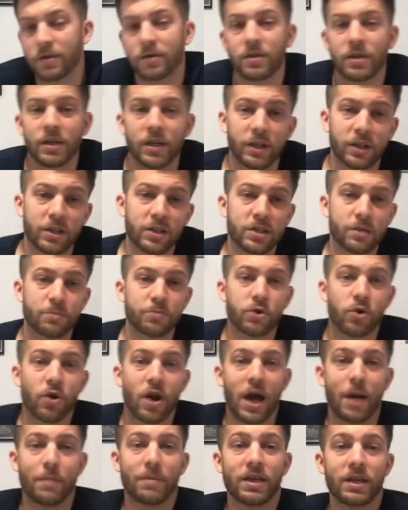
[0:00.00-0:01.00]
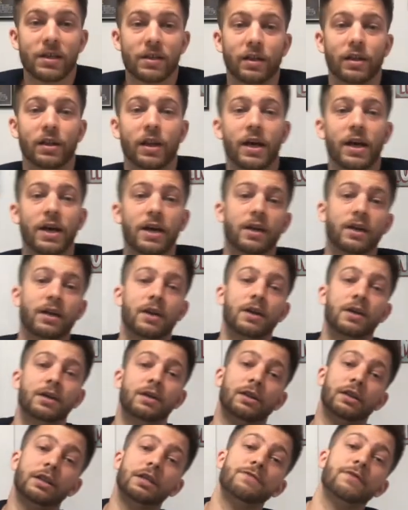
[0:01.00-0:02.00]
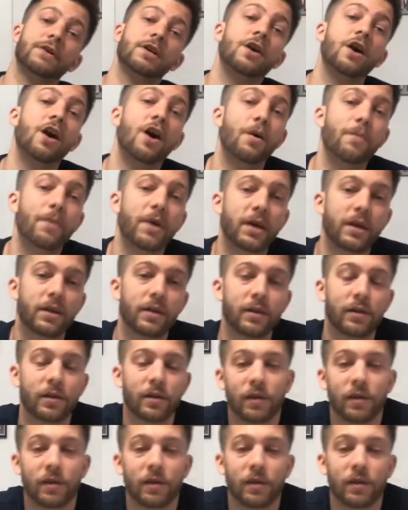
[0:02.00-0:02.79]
hit the subscribe, hit the like, leave a comment.